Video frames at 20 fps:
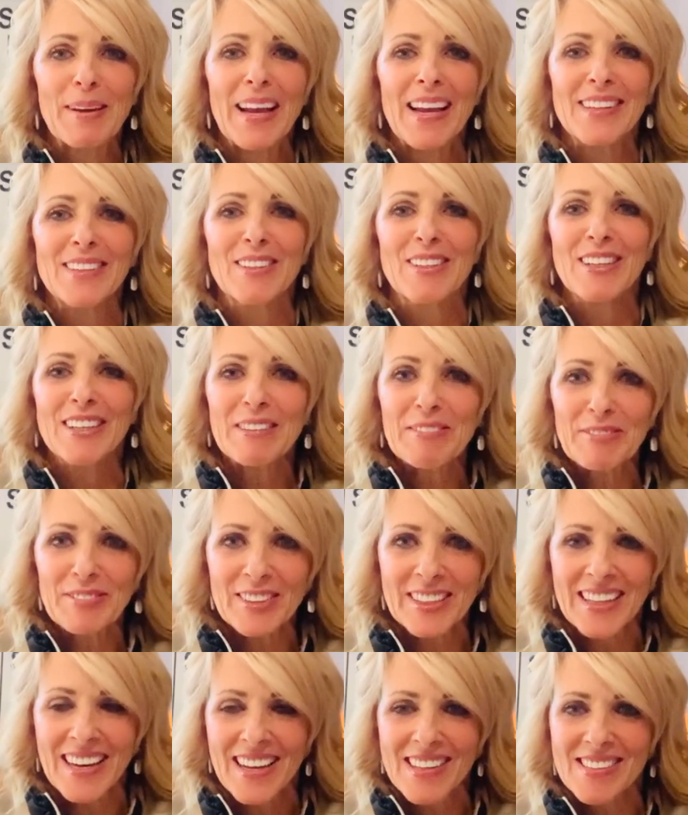and good
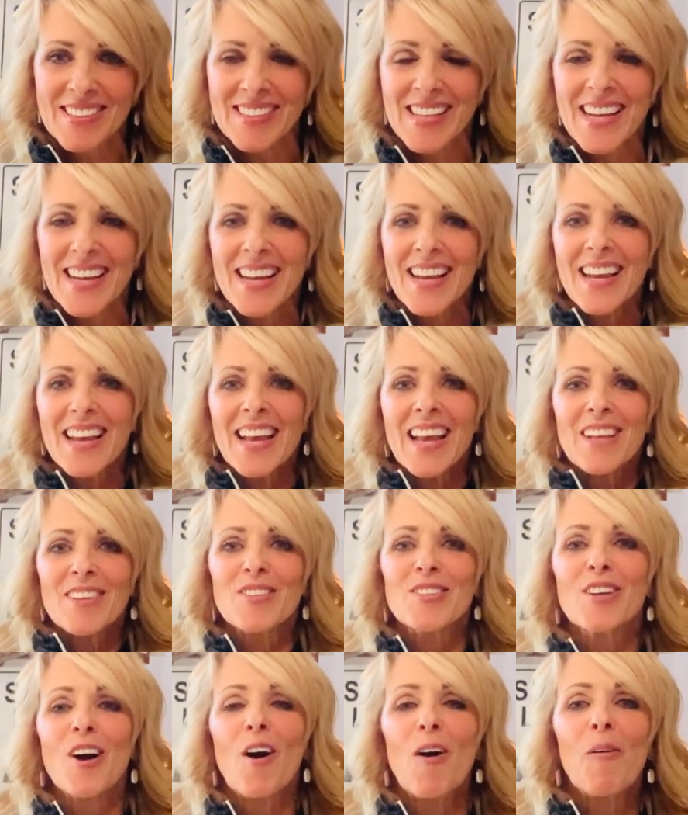for us.
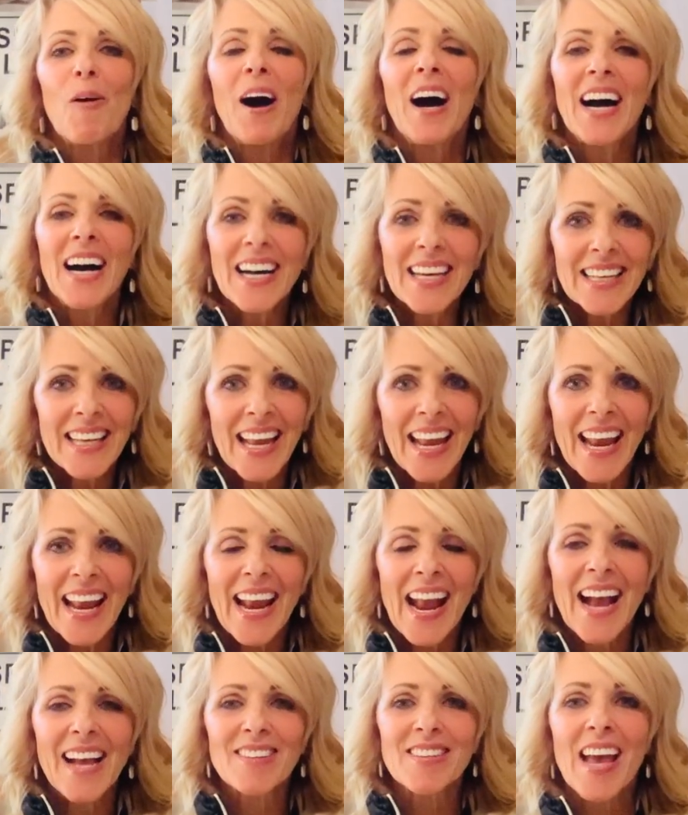So
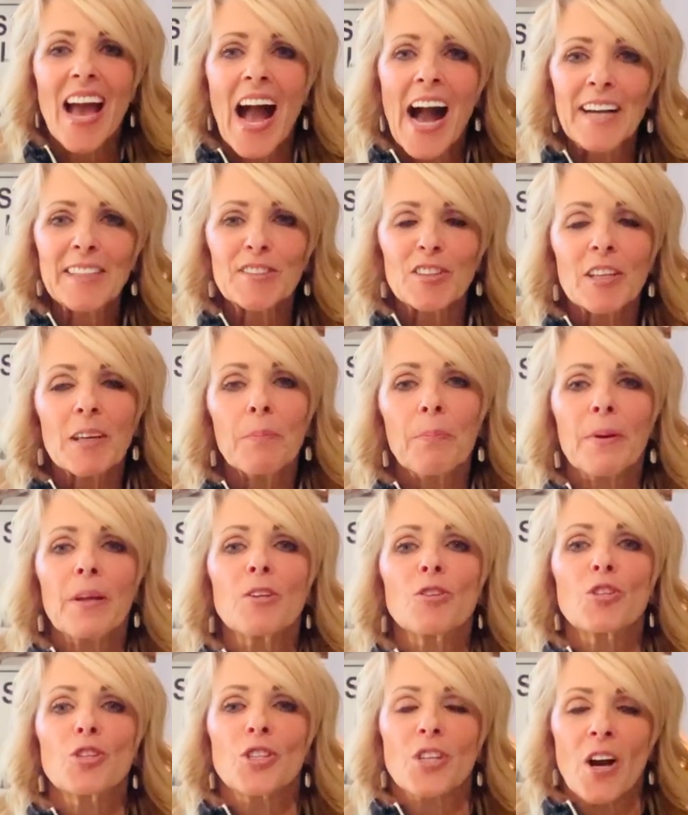honey has actually
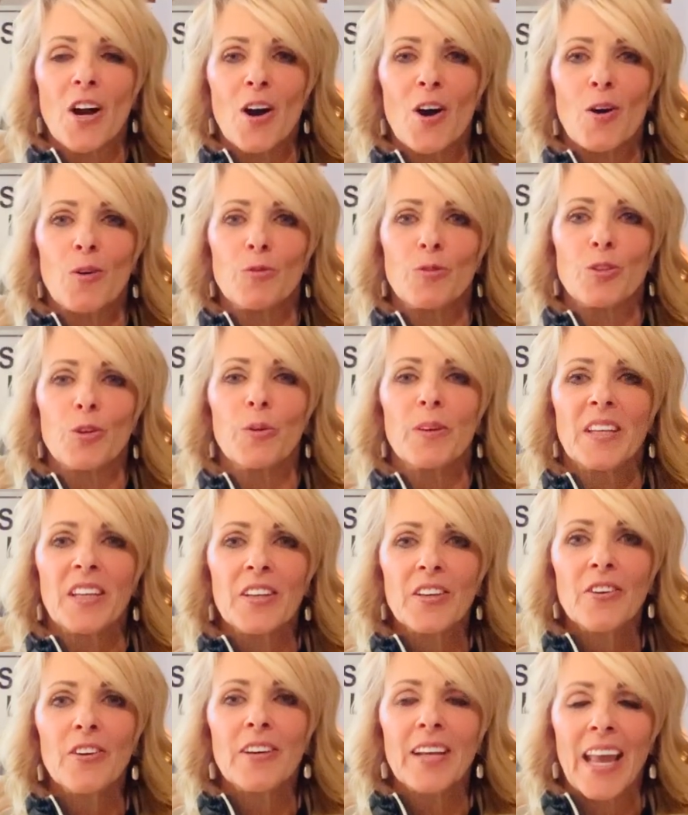been shown to
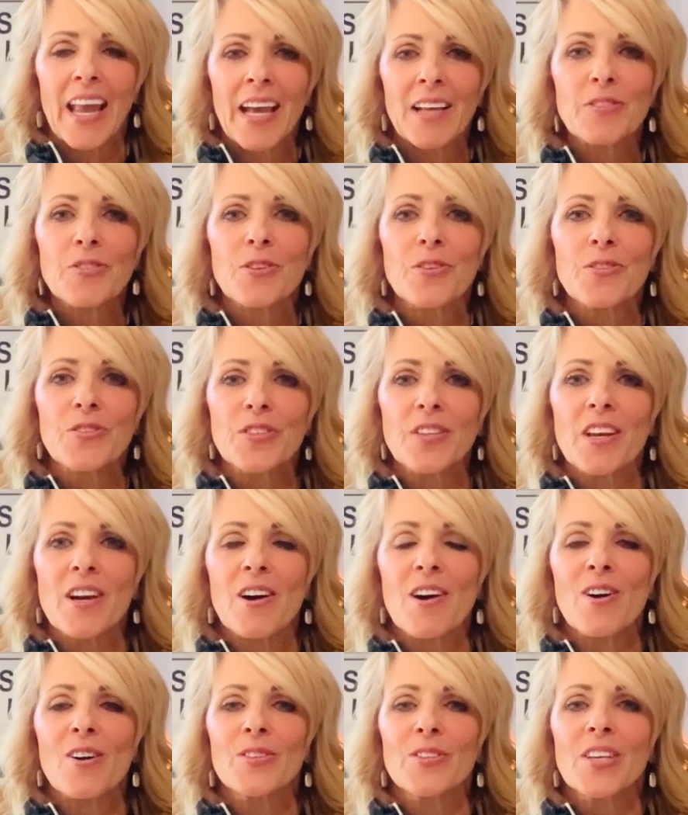kill cancer
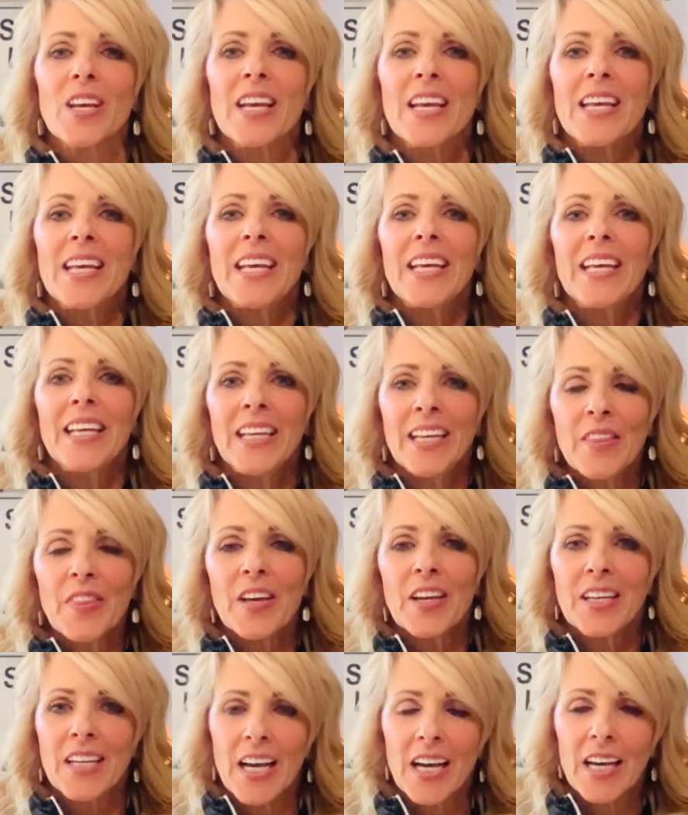cells in
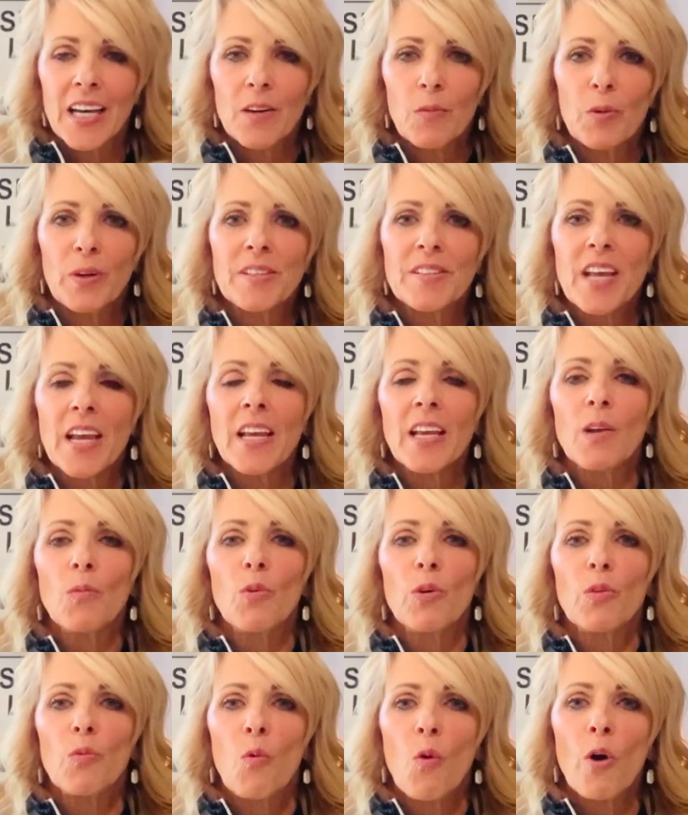the gut when taken
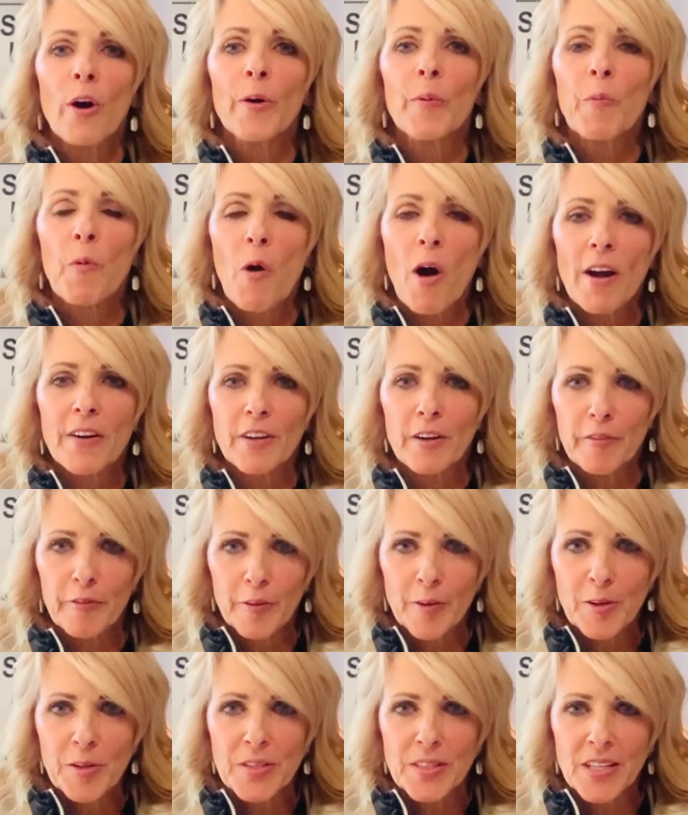with warm water
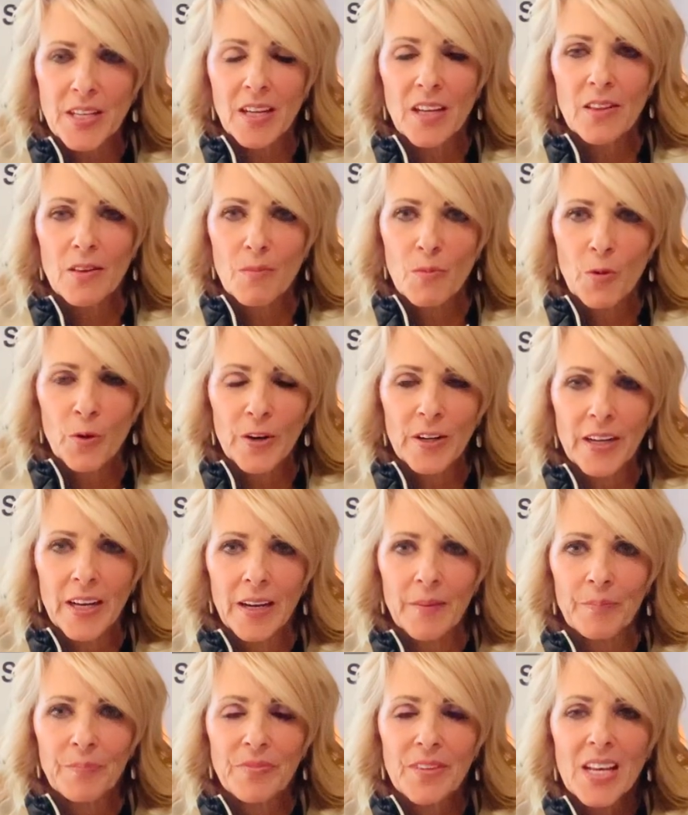first thing in the
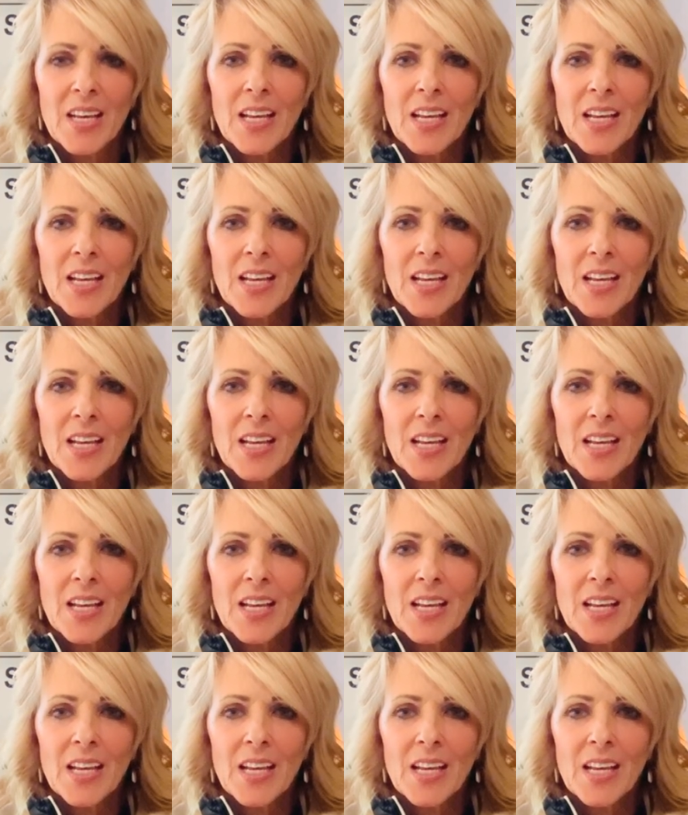morning.